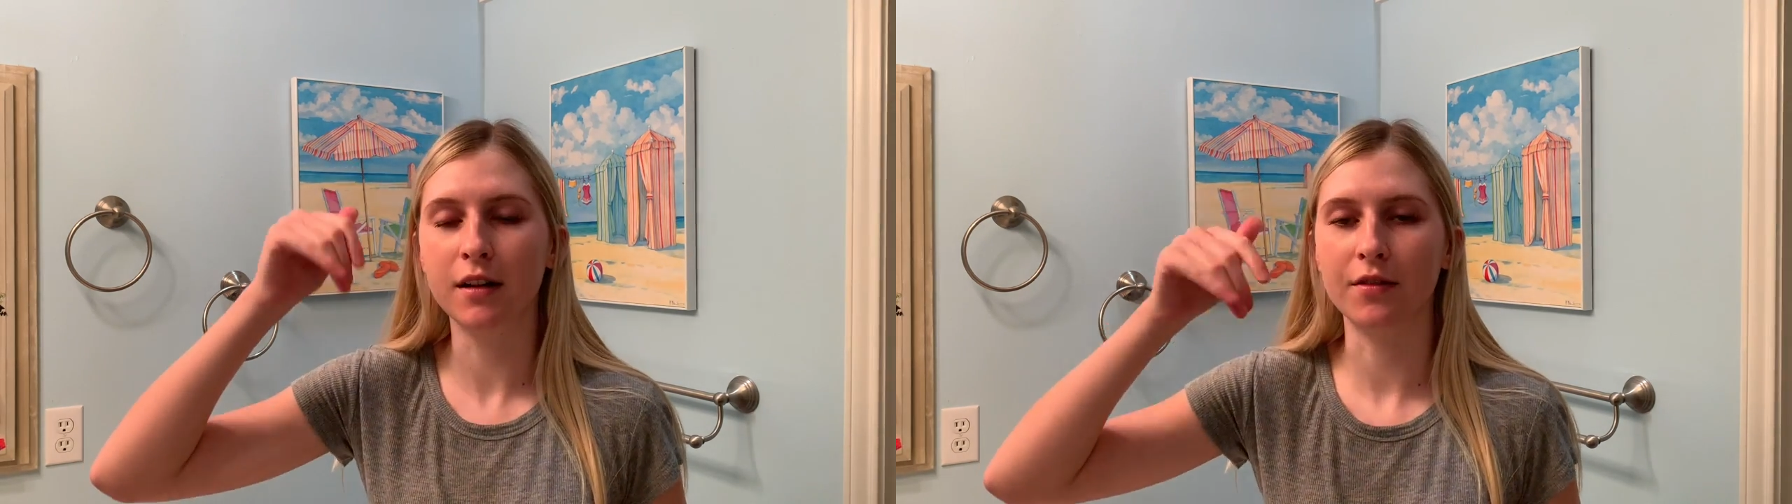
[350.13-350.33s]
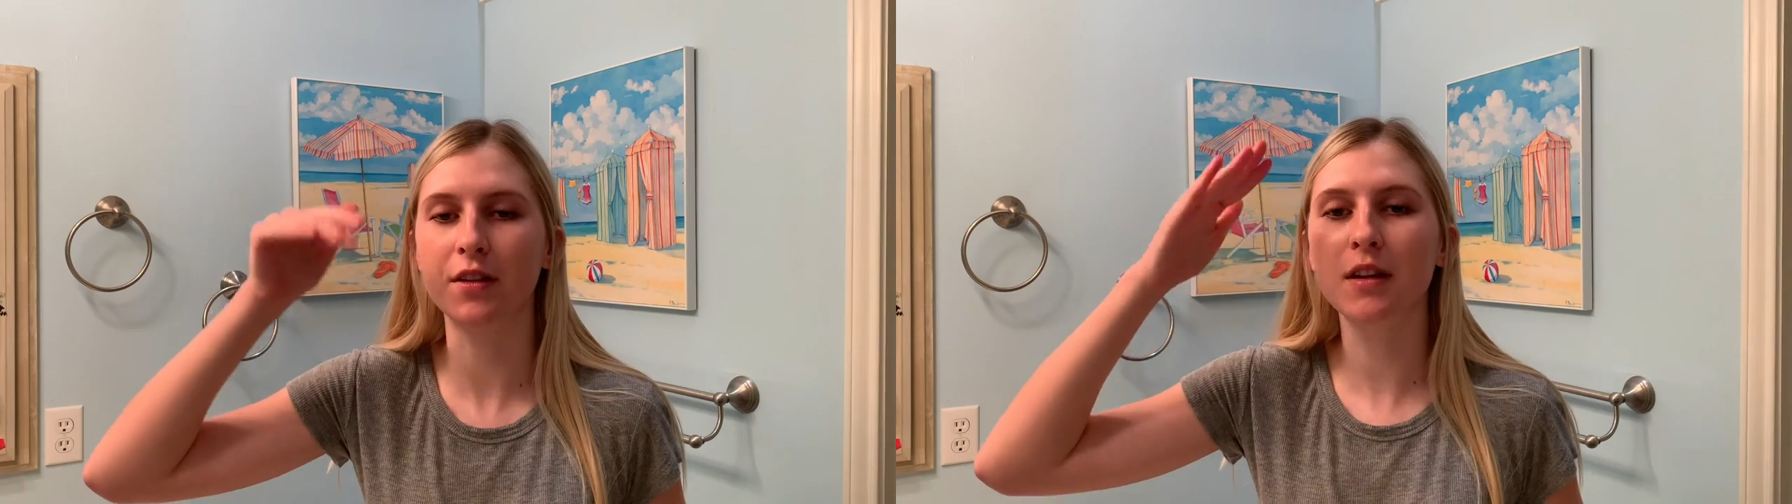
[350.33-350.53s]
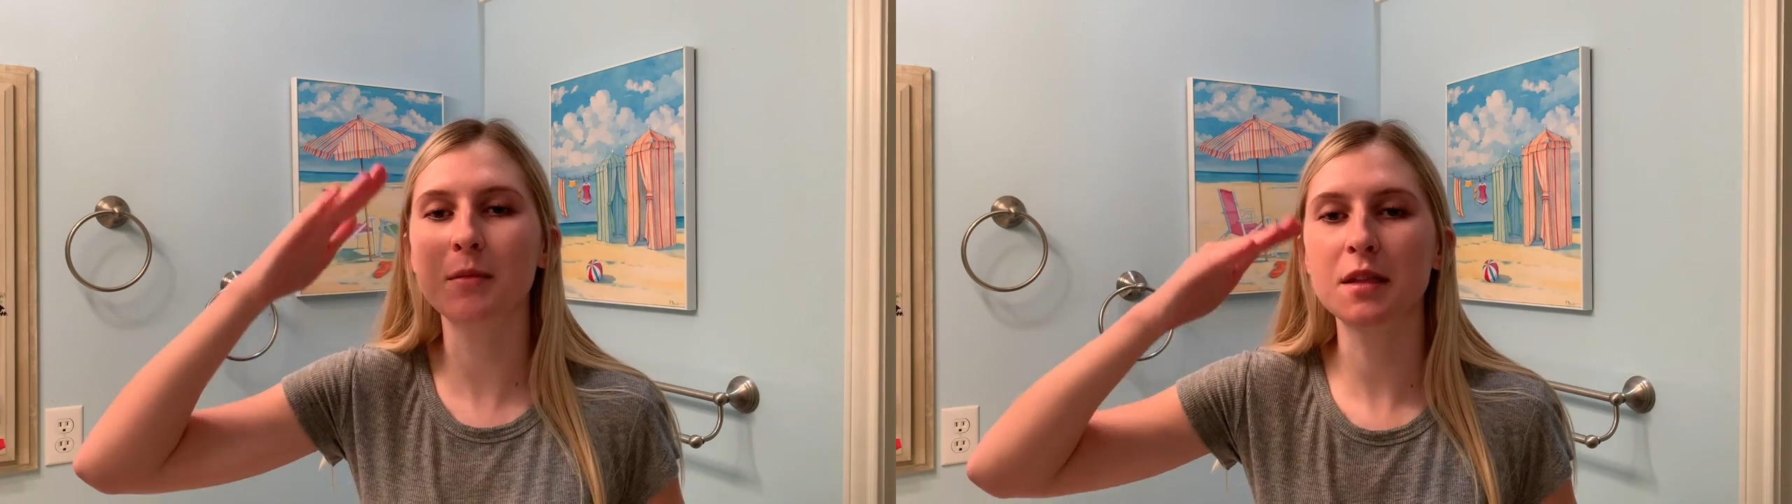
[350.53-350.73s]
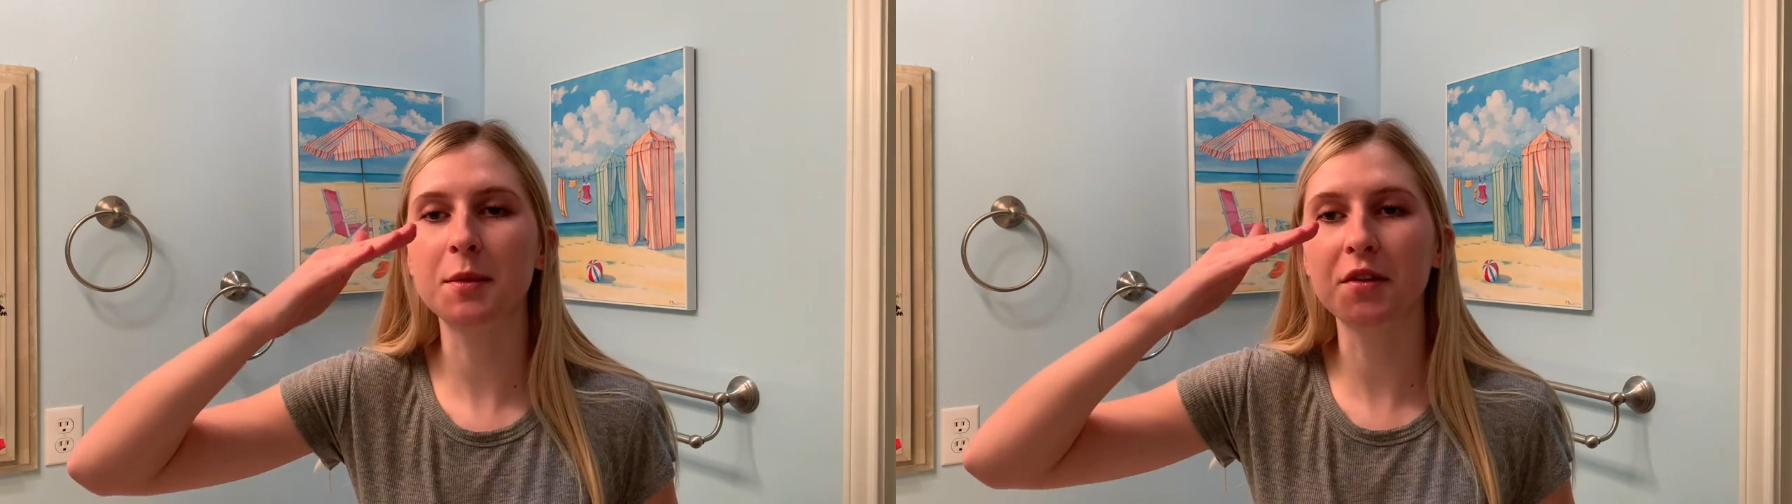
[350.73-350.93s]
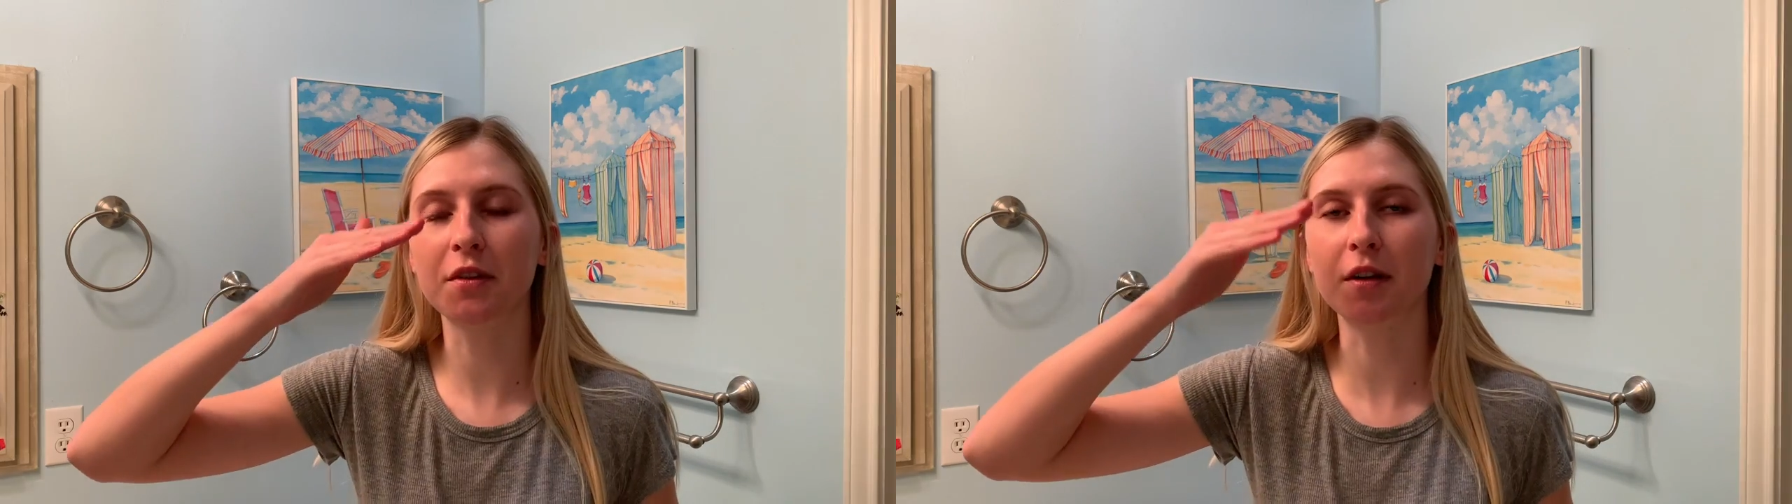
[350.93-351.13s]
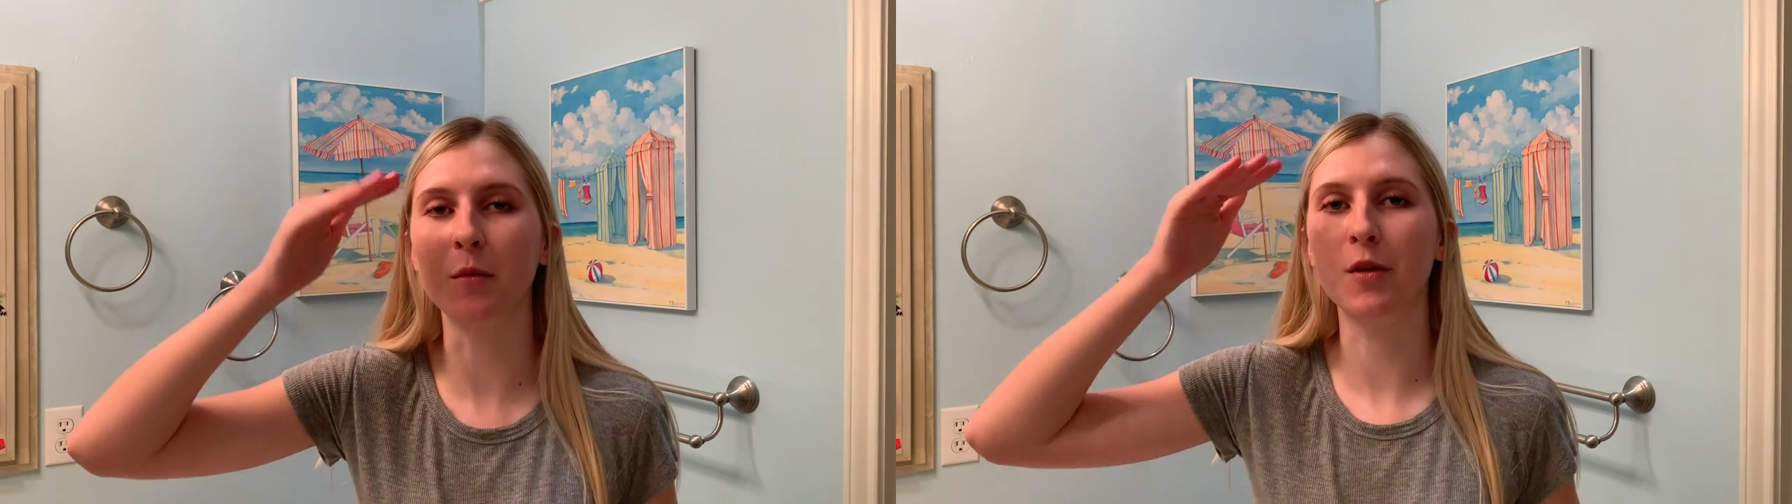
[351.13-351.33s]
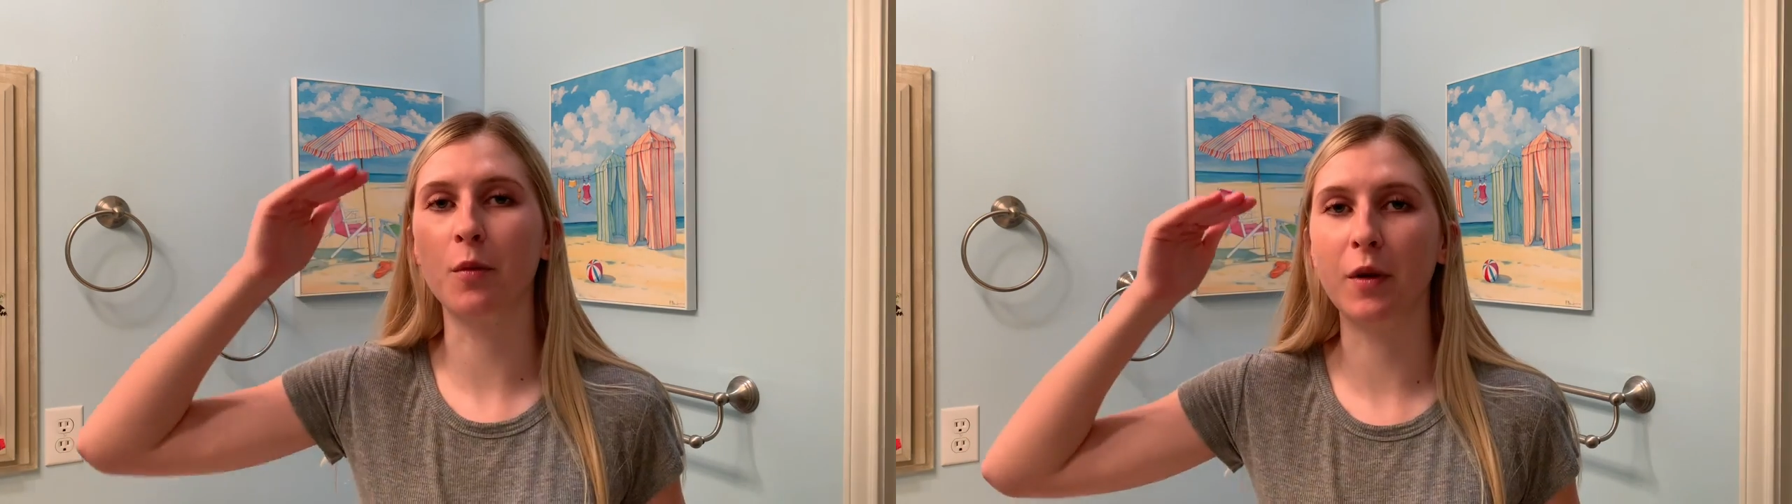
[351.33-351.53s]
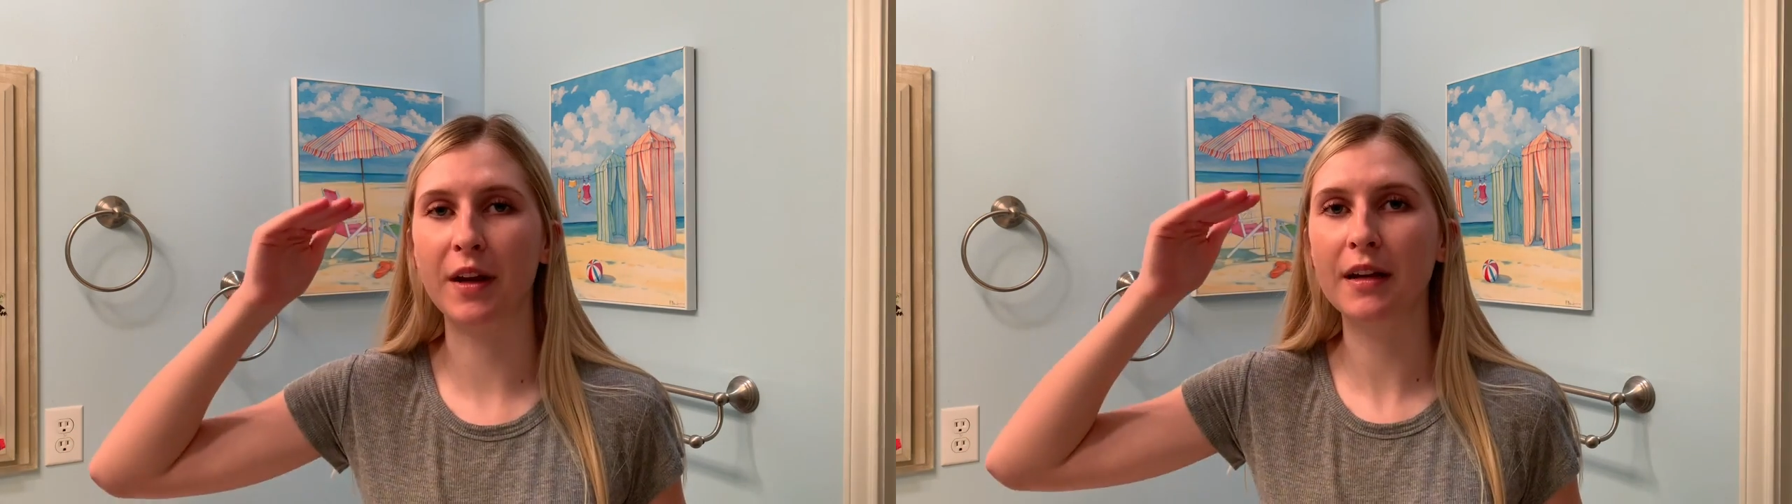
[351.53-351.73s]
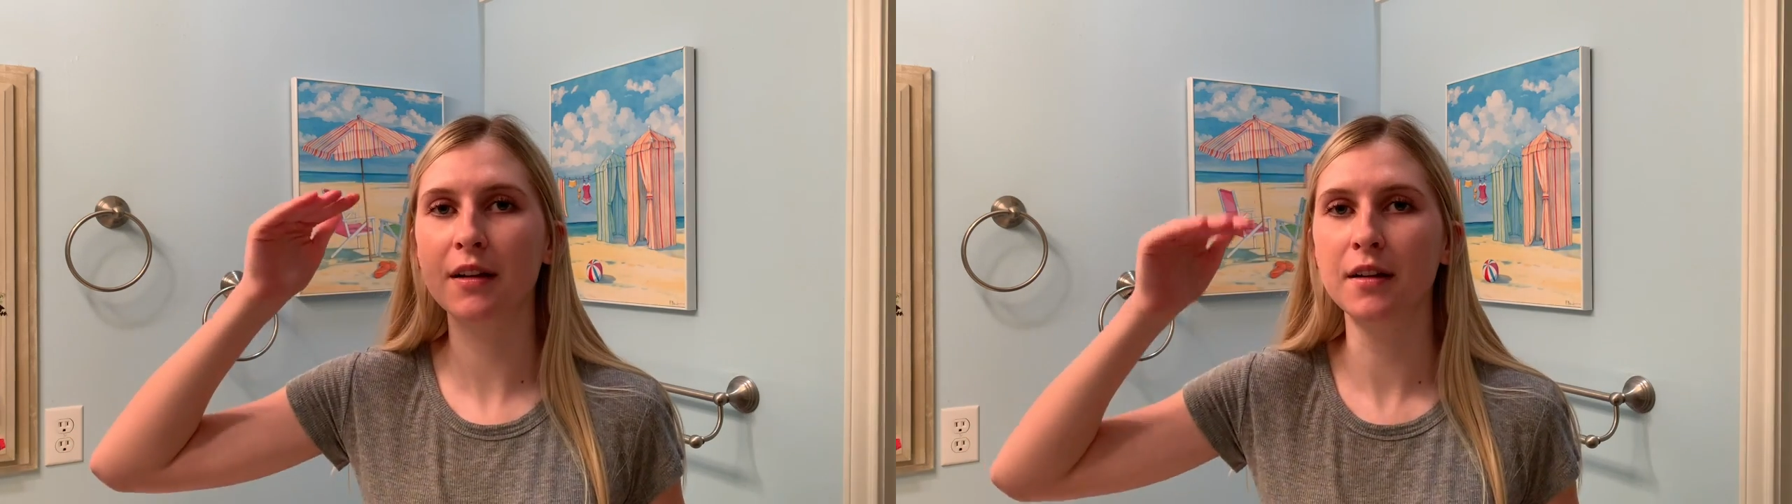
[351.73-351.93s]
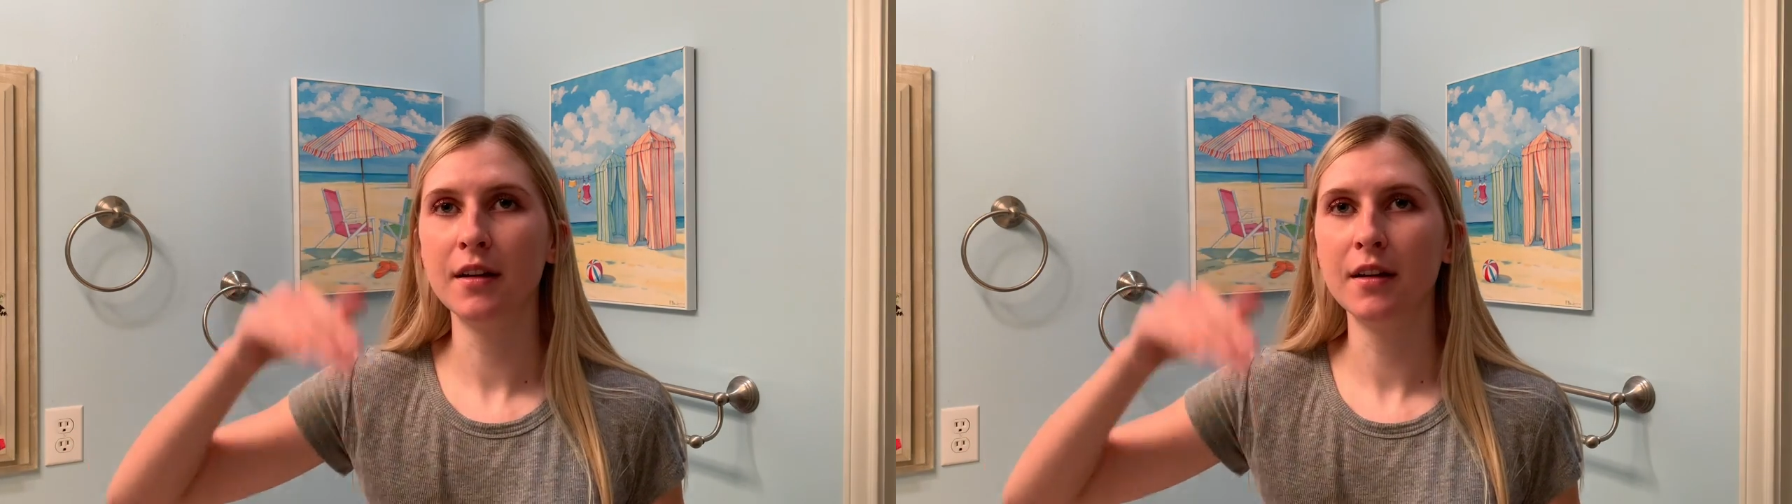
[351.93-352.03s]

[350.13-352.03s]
I feel like it makes me look like more awake,